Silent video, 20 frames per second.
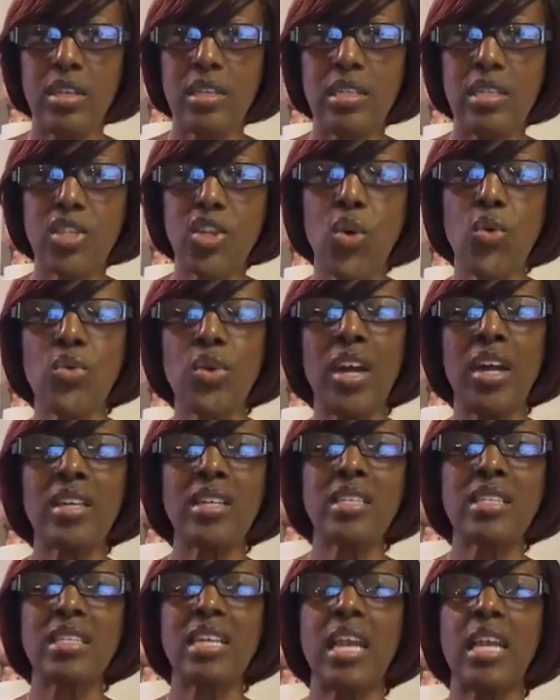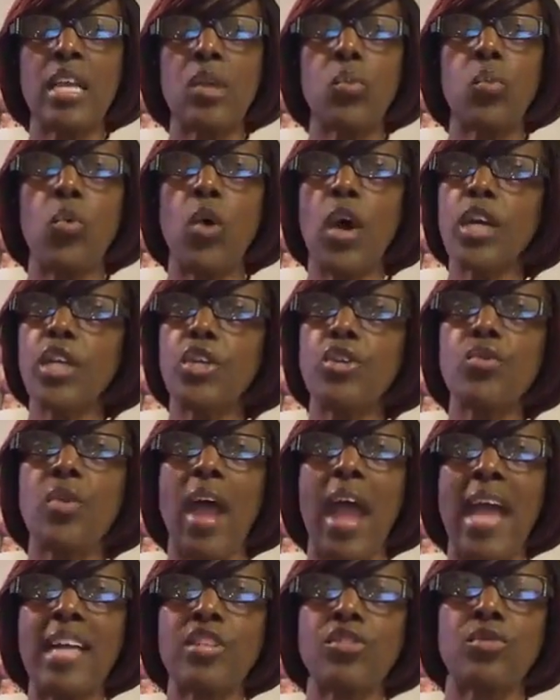So understanding, what are you
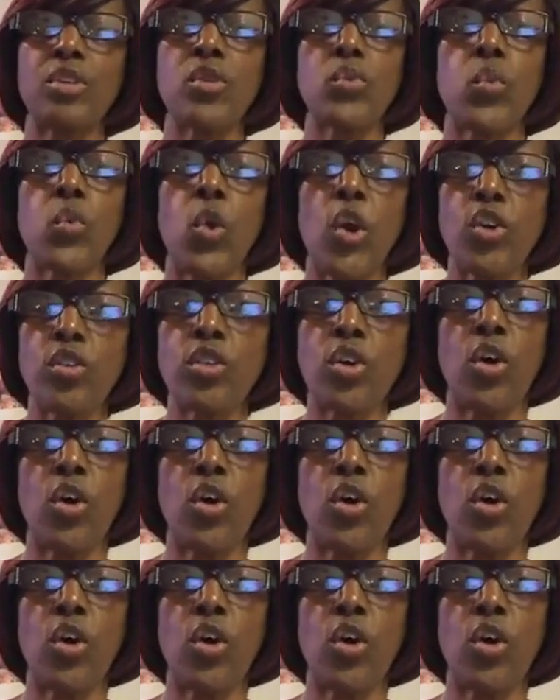actually worth?